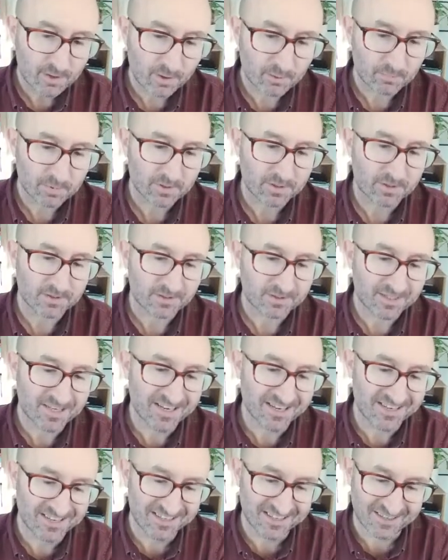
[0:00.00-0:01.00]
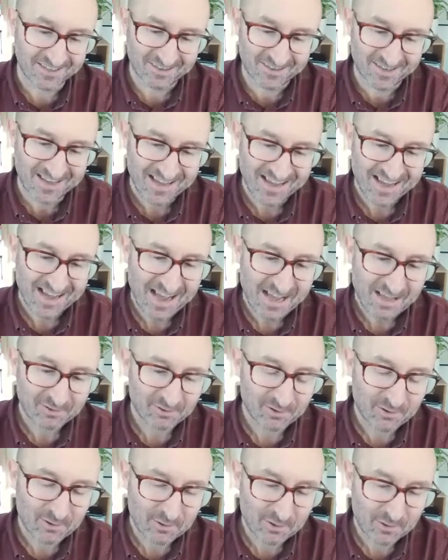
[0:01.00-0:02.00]
complicated.
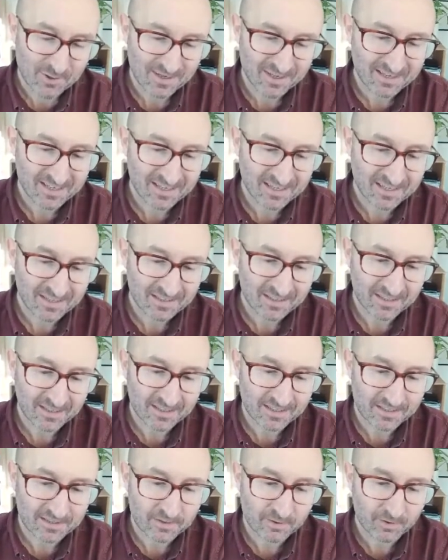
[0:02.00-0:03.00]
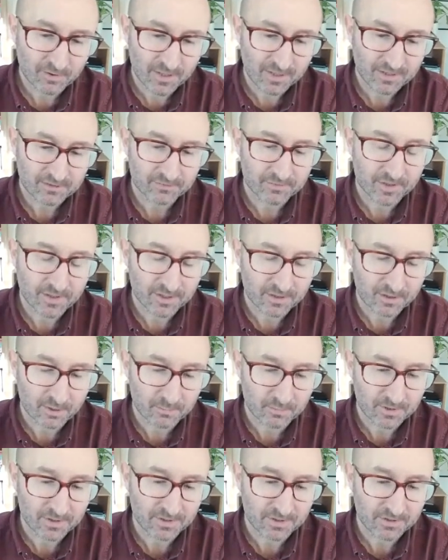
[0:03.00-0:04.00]
So that's a very
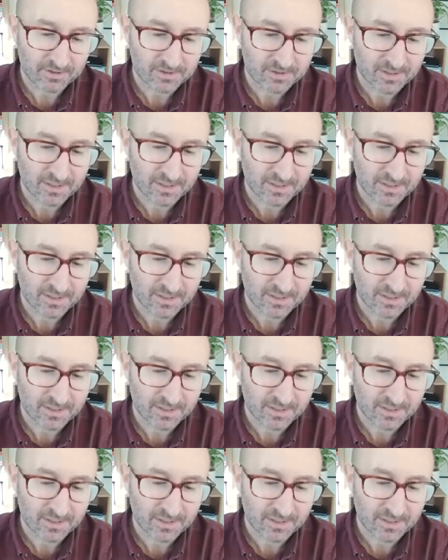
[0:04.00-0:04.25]
complicated